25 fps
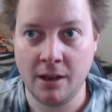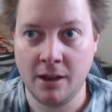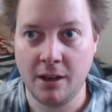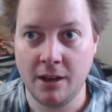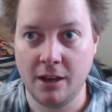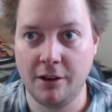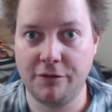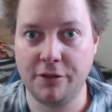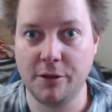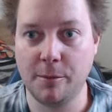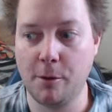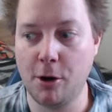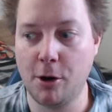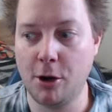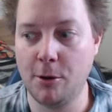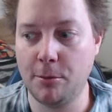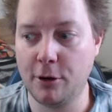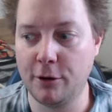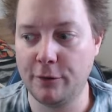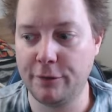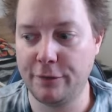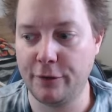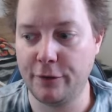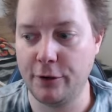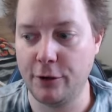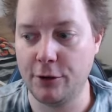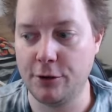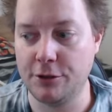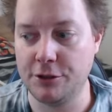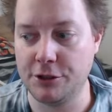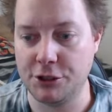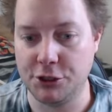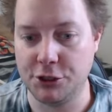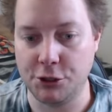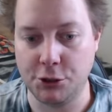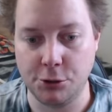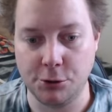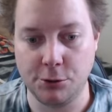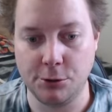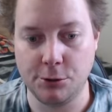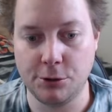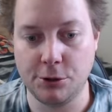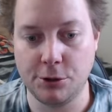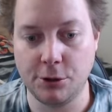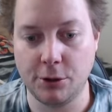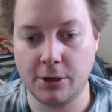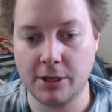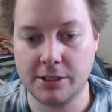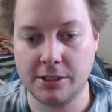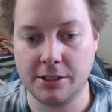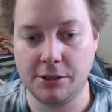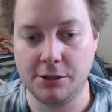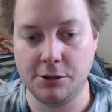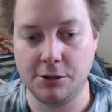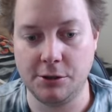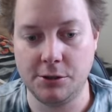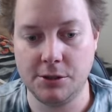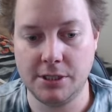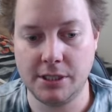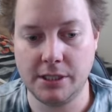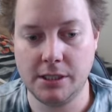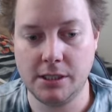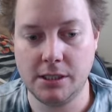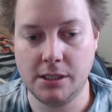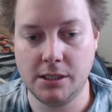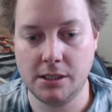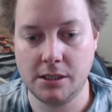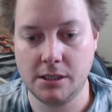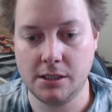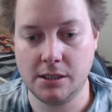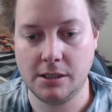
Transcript: If the mobile phones you guys are using